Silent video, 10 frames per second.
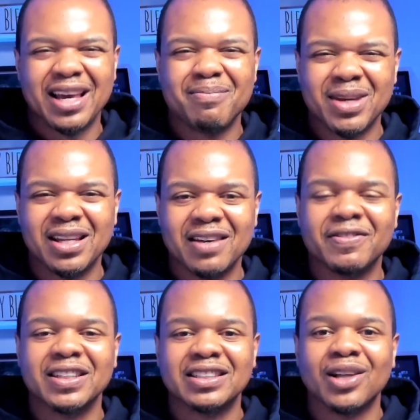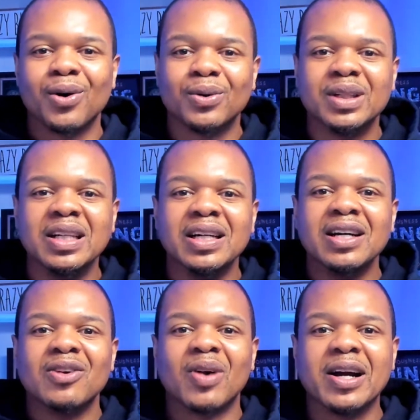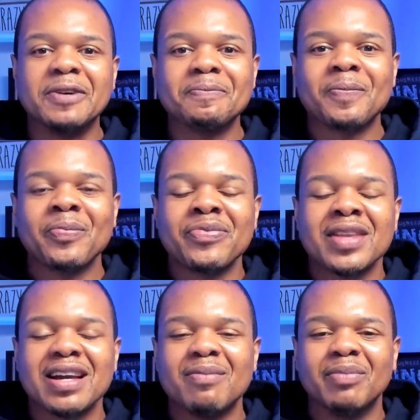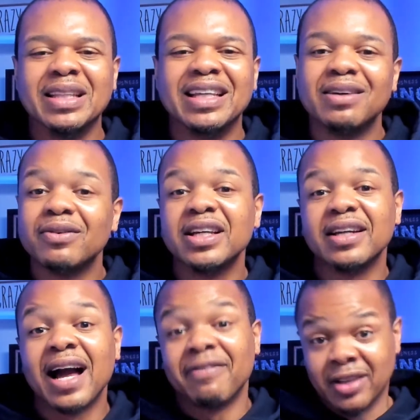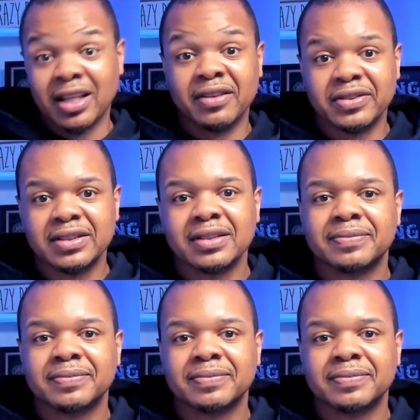Many of us don't, right? But then we have gifts.